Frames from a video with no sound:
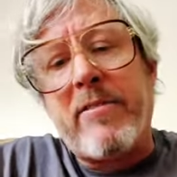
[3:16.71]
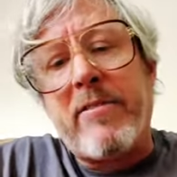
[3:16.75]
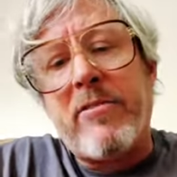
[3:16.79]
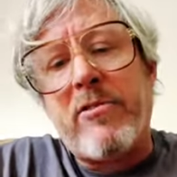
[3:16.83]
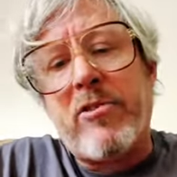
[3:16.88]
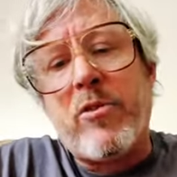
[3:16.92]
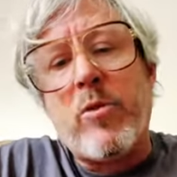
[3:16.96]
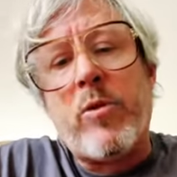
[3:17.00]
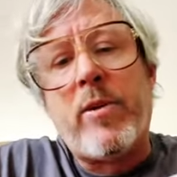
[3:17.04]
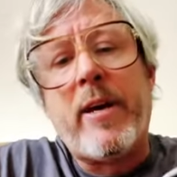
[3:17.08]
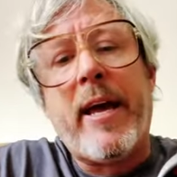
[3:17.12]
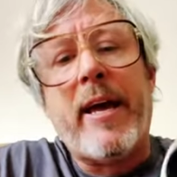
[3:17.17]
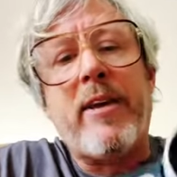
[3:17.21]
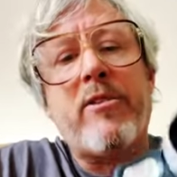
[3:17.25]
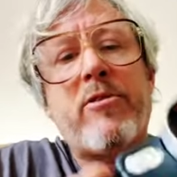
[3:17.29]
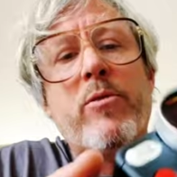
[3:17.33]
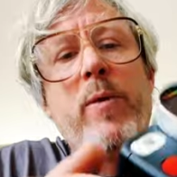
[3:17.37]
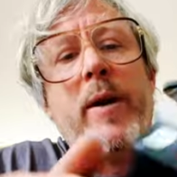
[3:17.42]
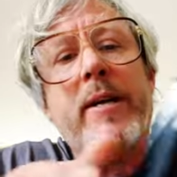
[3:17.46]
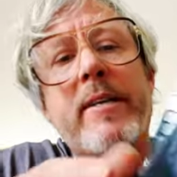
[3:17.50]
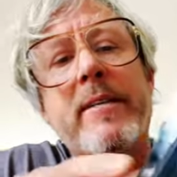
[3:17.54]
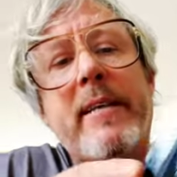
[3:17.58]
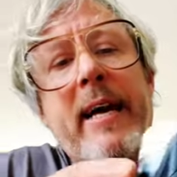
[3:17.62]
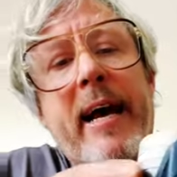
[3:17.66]
So, okay, so
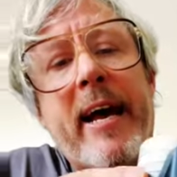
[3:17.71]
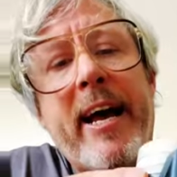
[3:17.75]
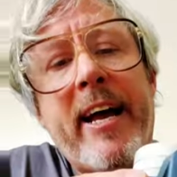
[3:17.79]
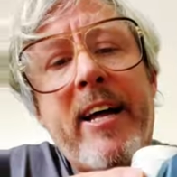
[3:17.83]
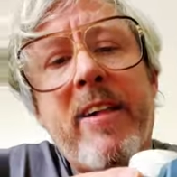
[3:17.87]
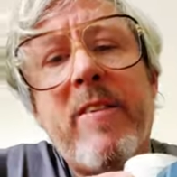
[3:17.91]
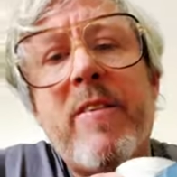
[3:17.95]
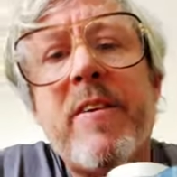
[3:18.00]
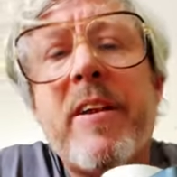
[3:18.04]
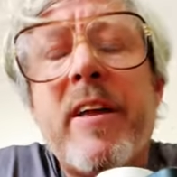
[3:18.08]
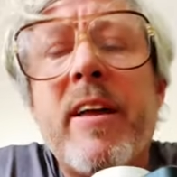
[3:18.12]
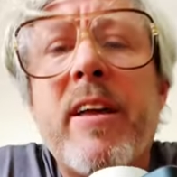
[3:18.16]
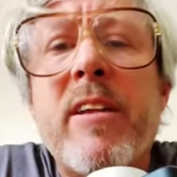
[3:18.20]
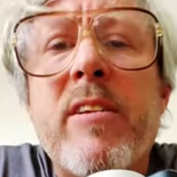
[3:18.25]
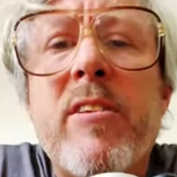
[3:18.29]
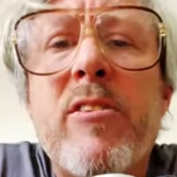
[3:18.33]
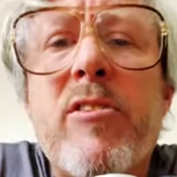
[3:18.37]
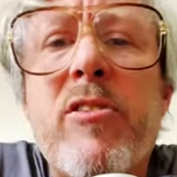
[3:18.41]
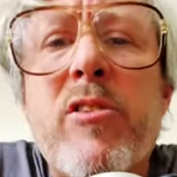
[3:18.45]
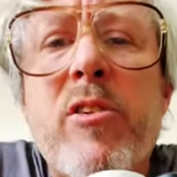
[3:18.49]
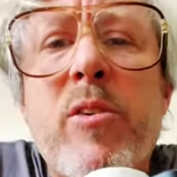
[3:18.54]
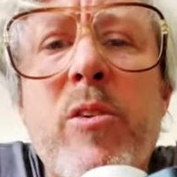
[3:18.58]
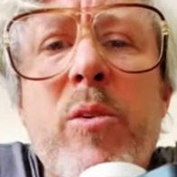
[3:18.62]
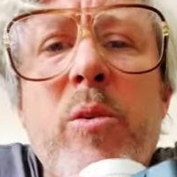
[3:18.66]
I dial it
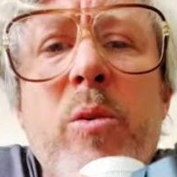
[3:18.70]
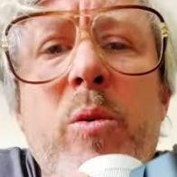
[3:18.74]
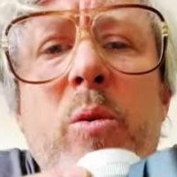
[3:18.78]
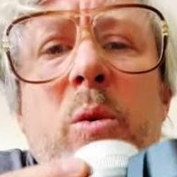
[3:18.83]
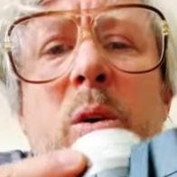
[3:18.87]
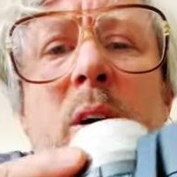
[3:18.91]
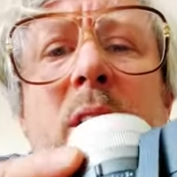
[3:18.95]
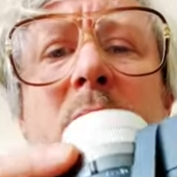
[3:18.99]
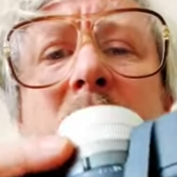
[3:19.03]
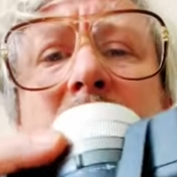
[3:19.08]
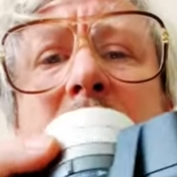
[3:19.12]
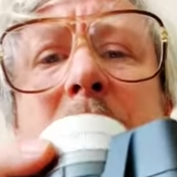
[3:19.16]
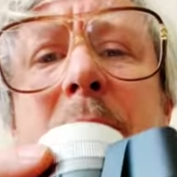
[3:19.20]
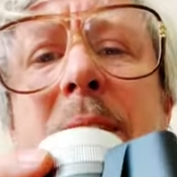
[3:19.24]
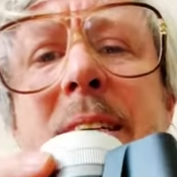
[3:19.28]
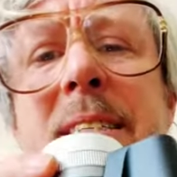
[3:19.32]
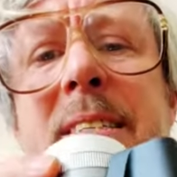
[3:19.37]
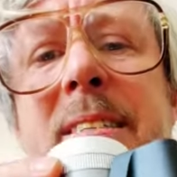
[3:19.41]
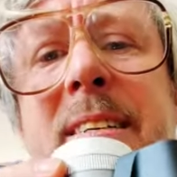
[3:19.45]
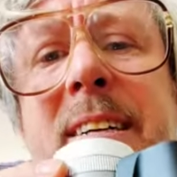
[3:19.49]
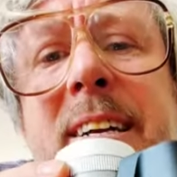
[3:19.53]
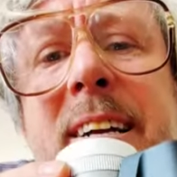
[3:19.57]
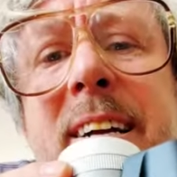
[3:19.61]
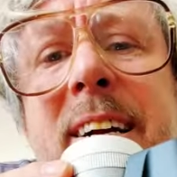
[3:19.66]
into, let me
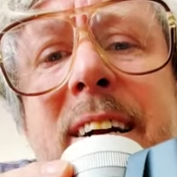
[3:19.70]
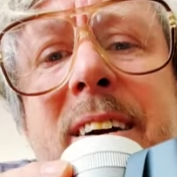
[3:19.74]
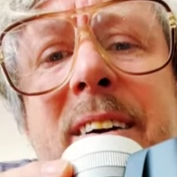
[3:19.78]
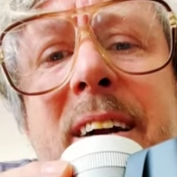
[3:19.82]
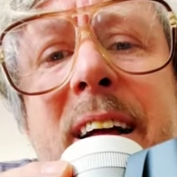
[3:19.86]
see here,